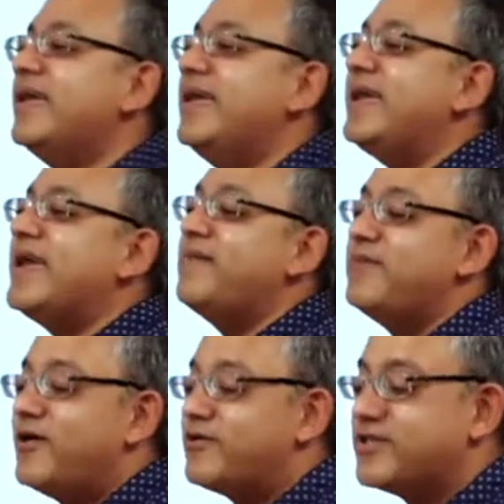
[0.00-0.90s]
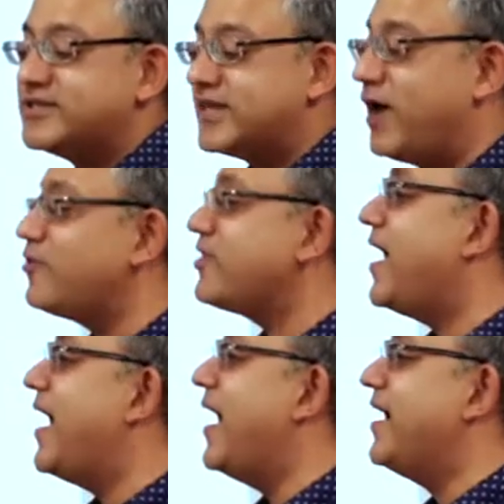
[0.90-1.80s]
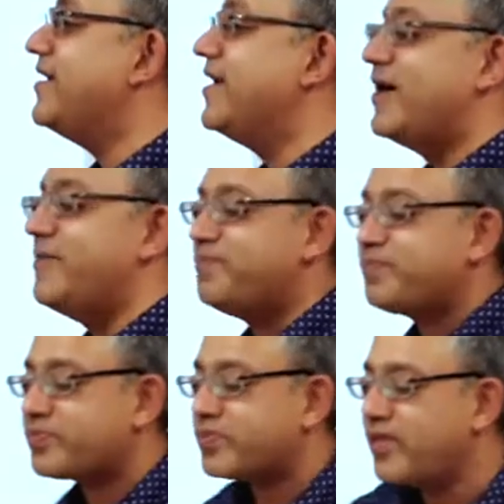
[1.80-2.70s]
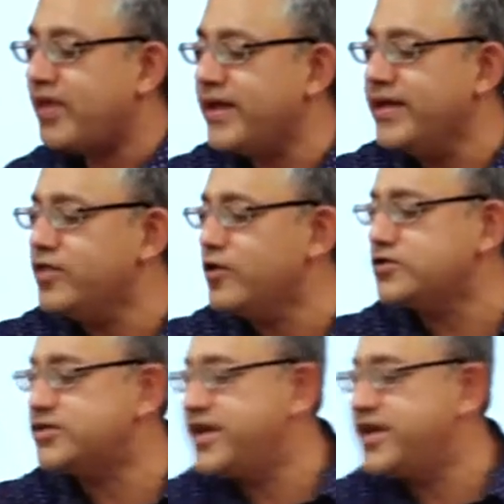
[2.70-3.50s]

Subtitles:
He came down to the south, and in those